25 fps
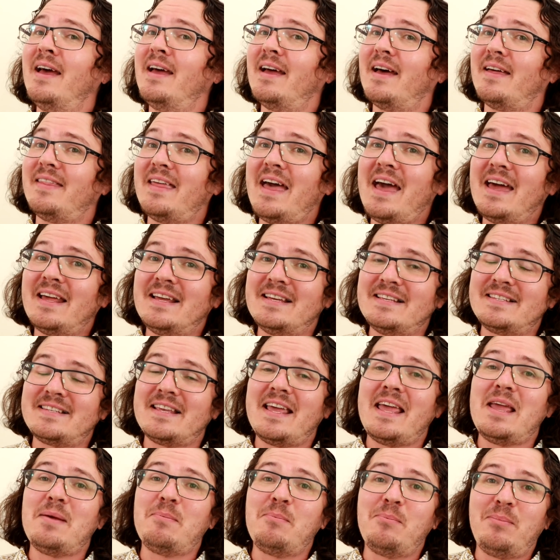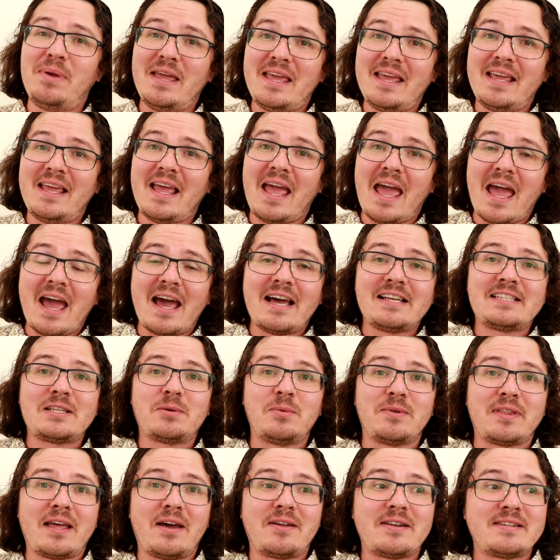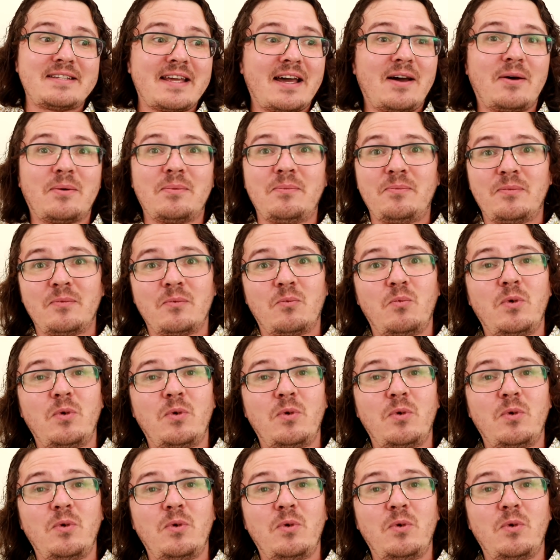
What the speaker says: Now that is a big ask, without a doubt.